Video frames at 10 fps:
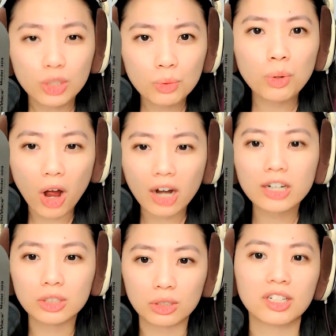You
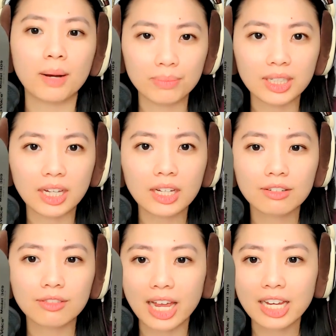are your company,
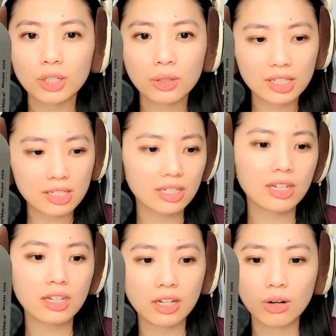right? You are the
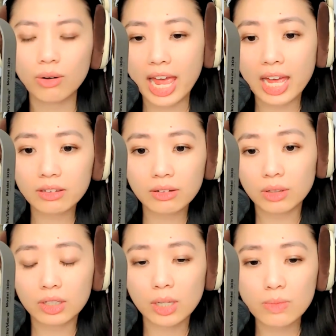CEO. And
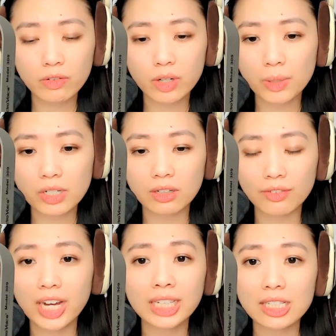in terms of your personal
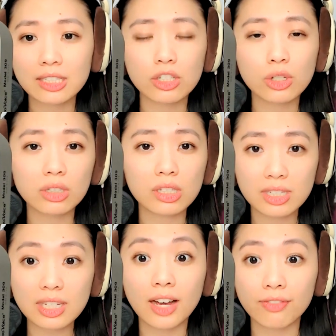finances, you're the
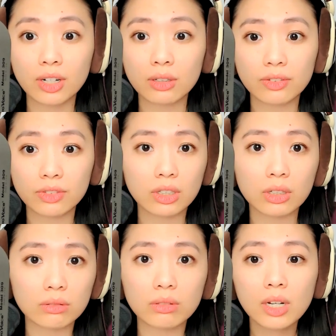CFO of your
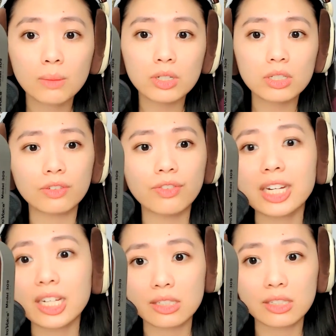own personal
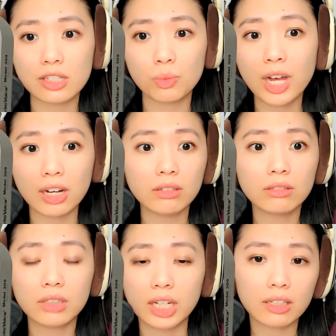finances as well.
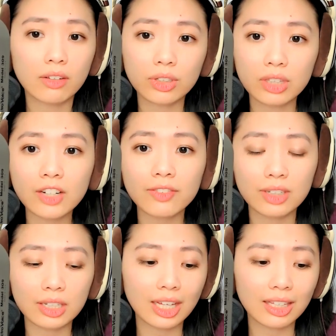Like, if you think of
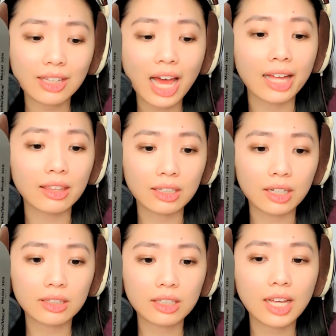it like that, then
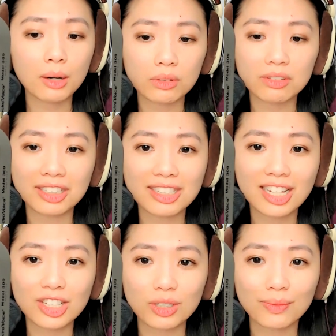I think that will really
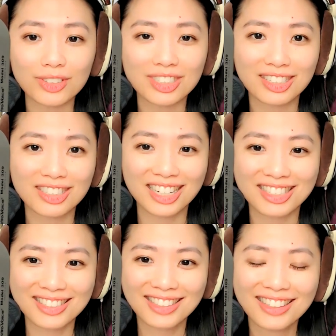set you up for success.